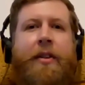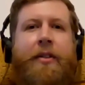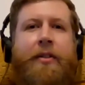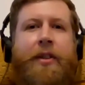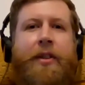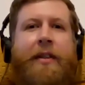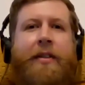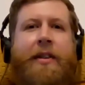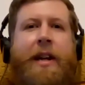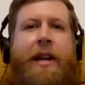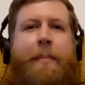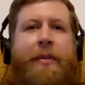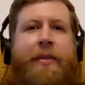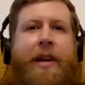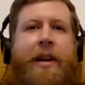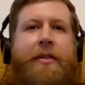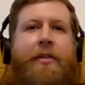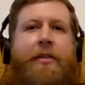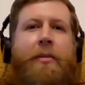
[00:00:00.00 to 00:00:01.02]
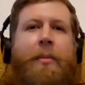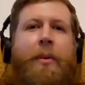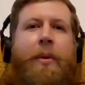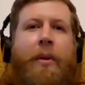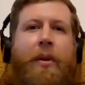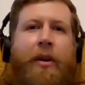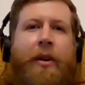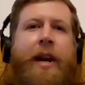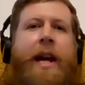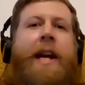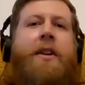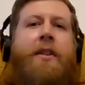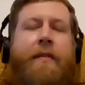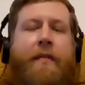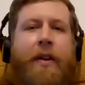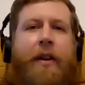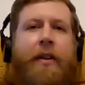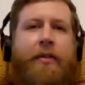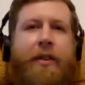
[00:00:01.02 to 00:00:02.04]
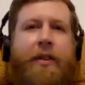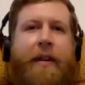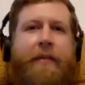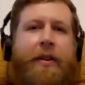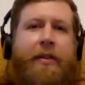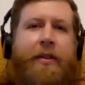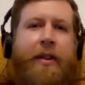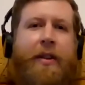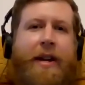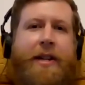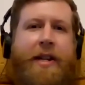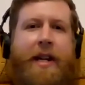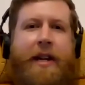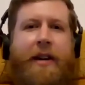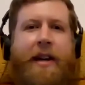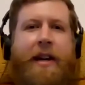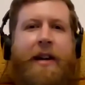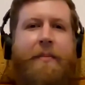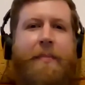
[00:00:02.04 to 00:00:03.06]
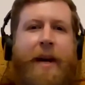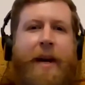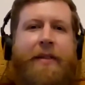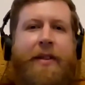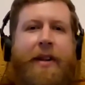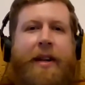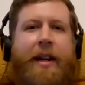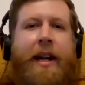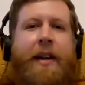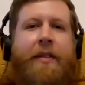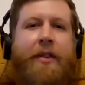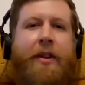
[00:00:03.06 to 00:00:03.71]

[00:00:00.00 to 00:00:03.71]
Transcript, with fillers: 60% or more on each of those seven criteria, basically.